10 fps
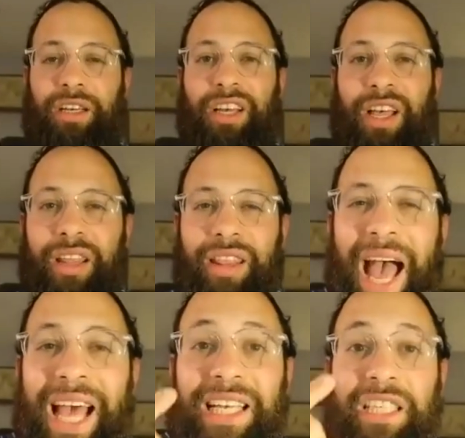
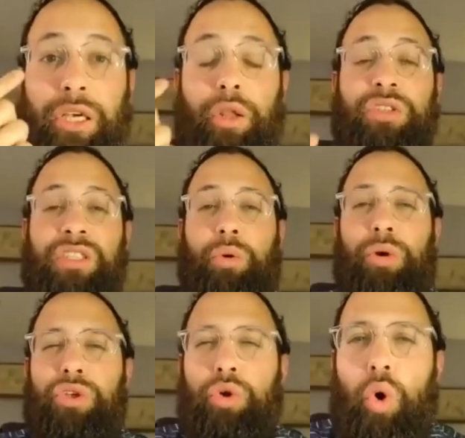That is closeness when
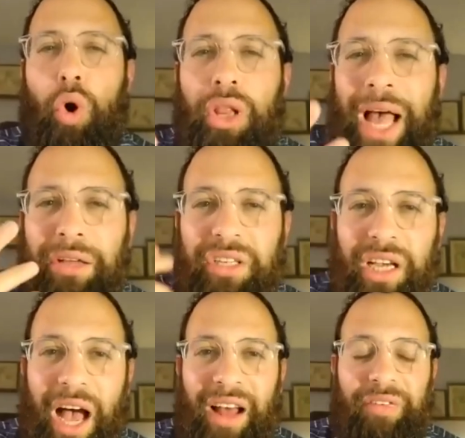you call out to
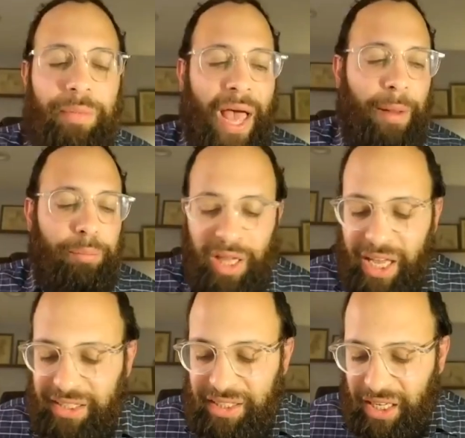God from that
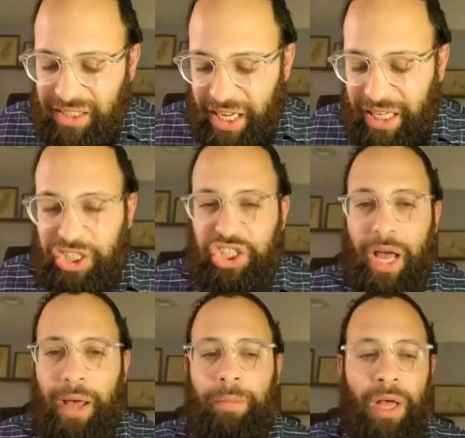place, saying,
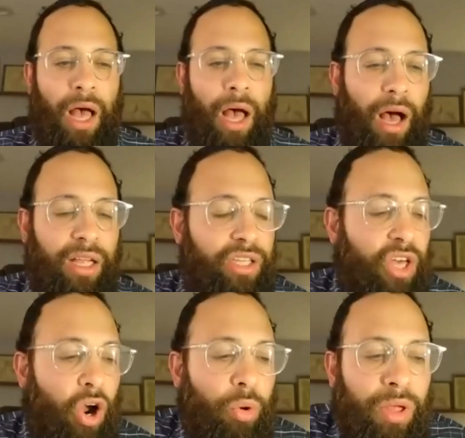Hashem,
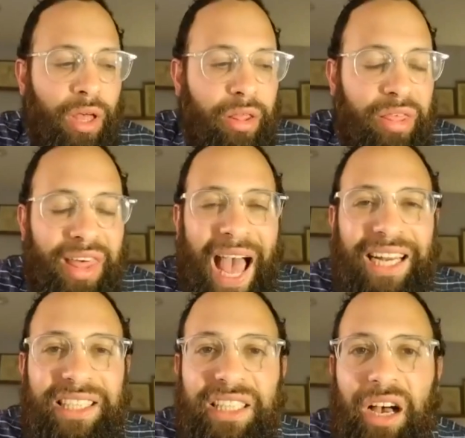that
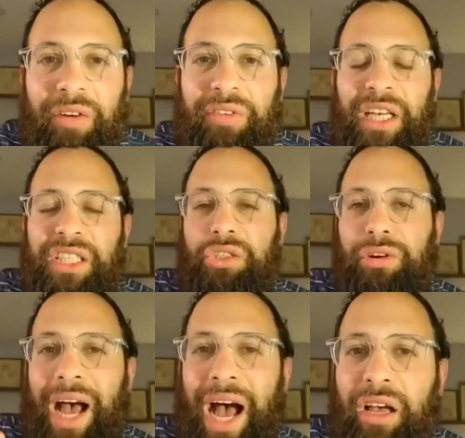itself, his
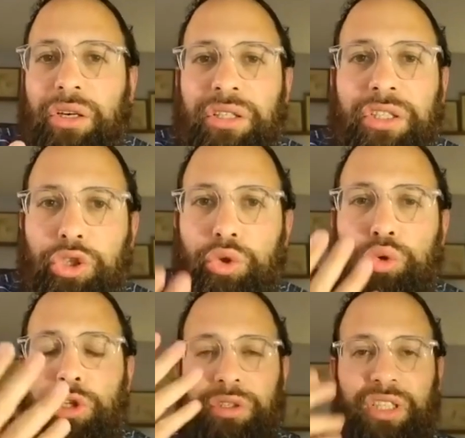rachakus is
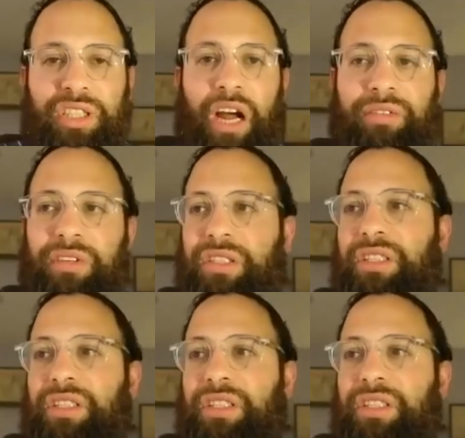kulo hiskarvus.